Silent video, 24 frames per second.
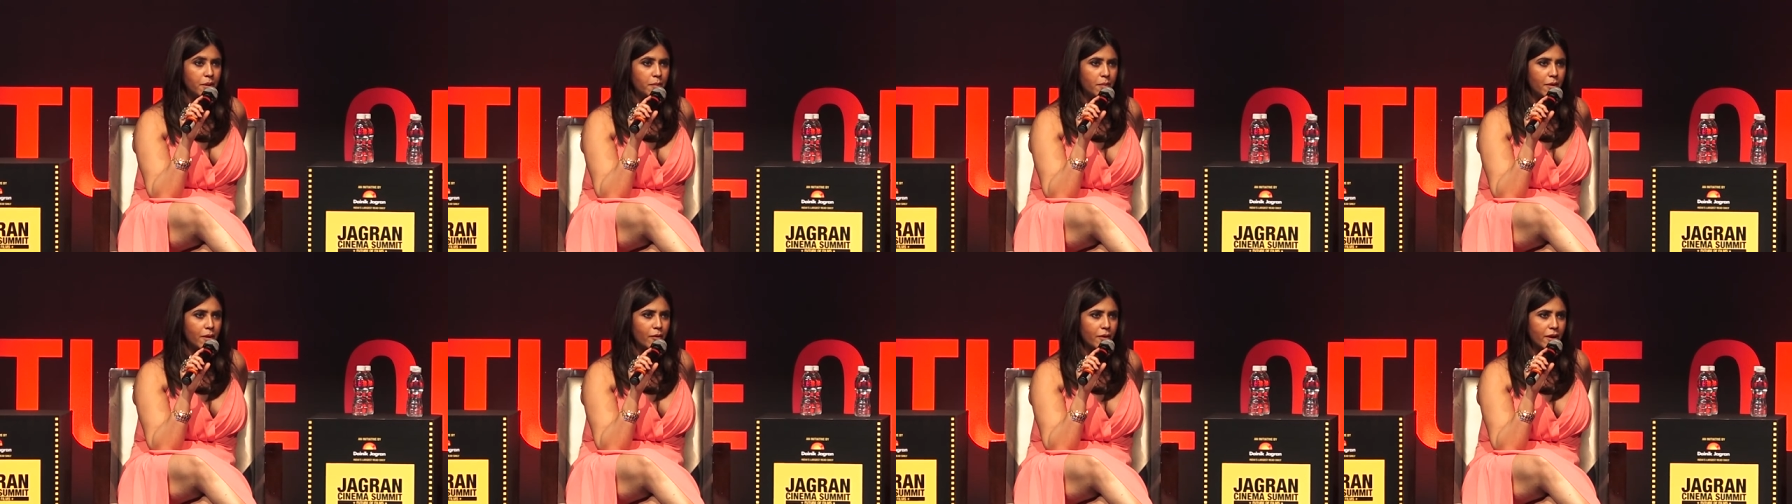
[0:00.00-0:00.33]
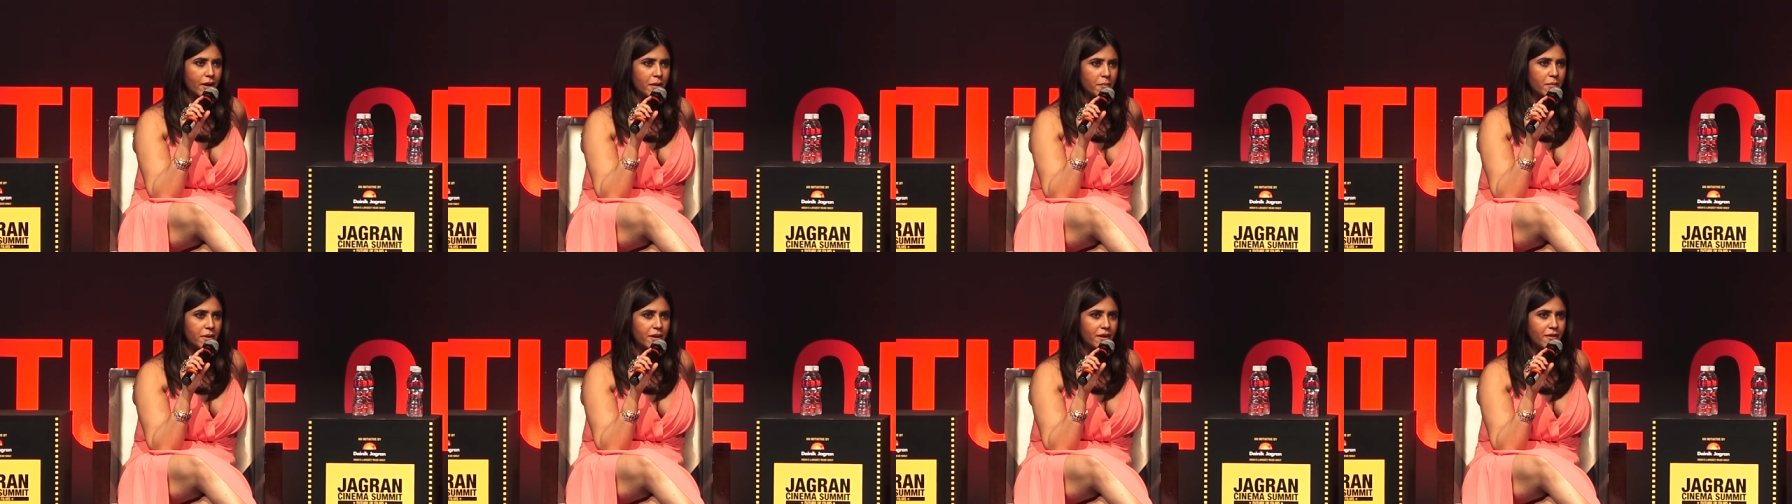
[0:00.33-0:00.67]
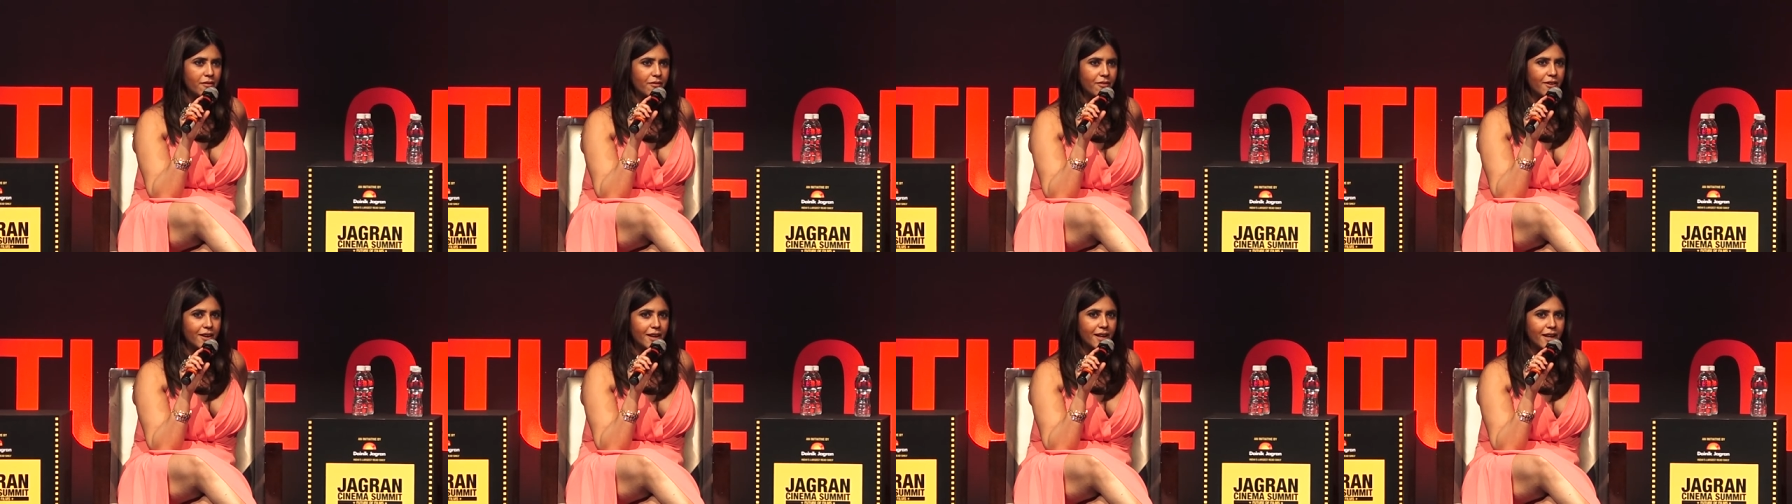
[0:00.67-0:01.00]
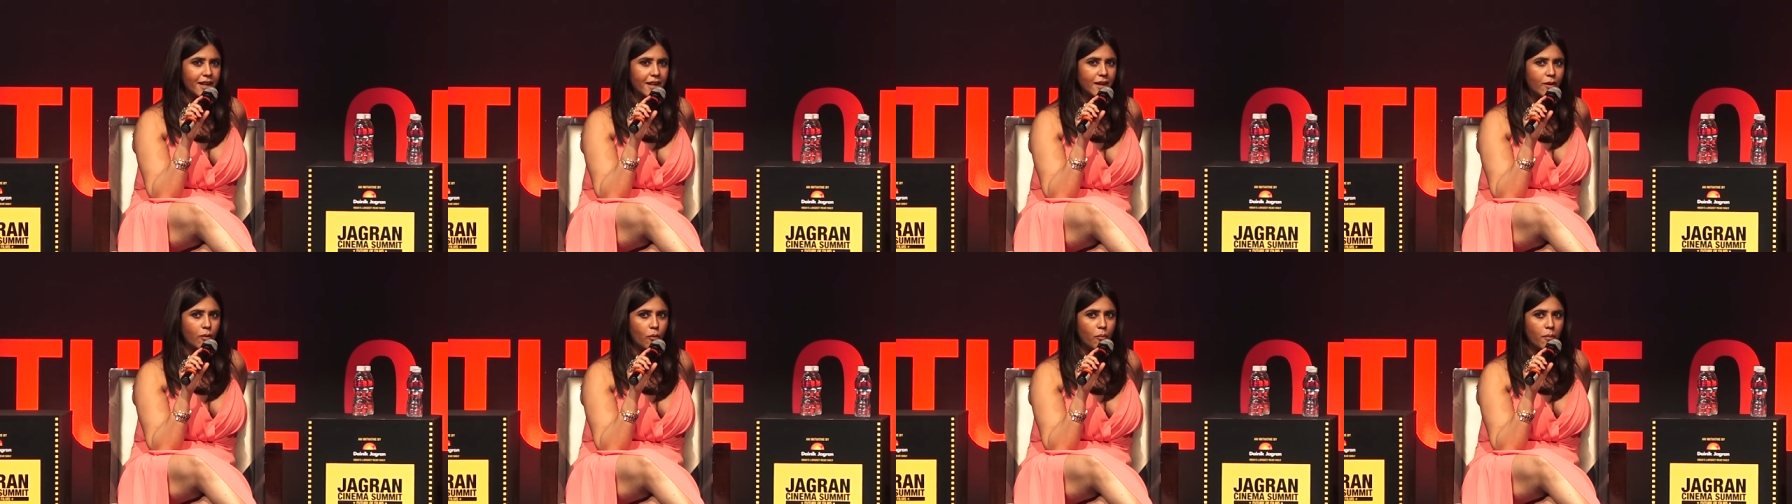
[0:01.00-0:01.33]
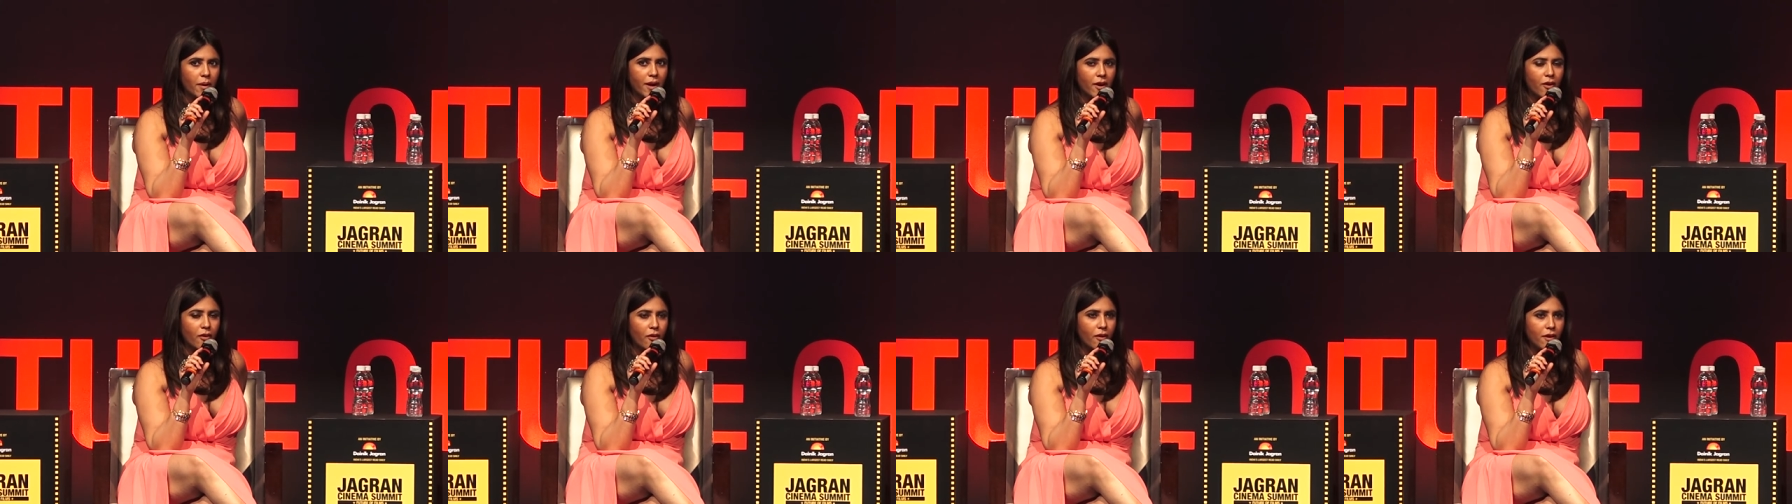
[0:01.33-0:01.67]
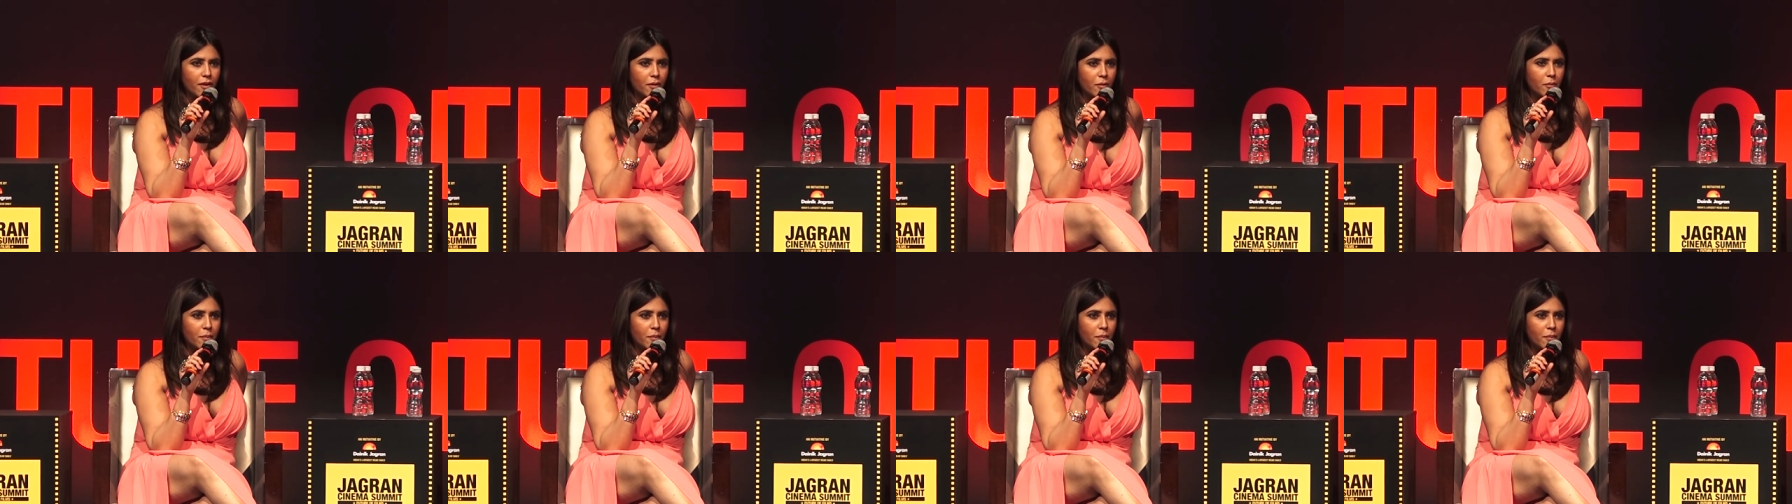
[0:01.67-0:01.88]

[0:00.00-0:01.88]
people are looking at me differently. Oh my God,